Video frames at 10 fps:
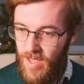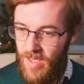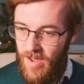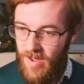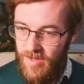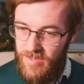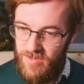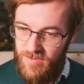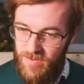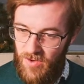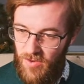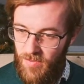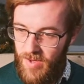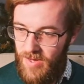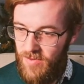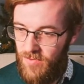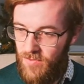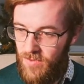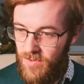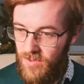AI is going back
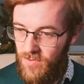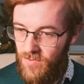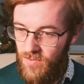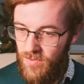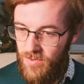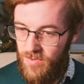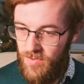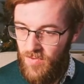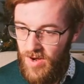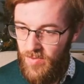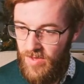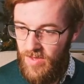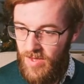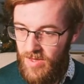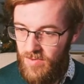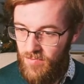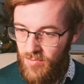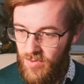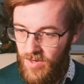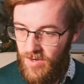to the 2, grabbing that,
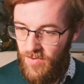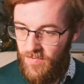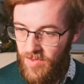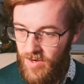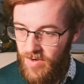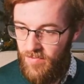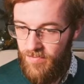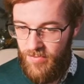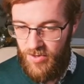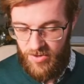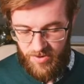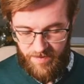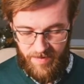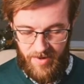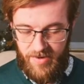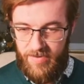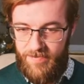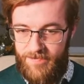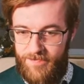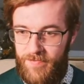putting it over there. Perfect.
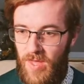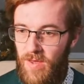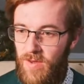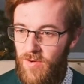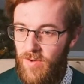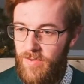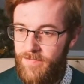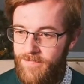Okay.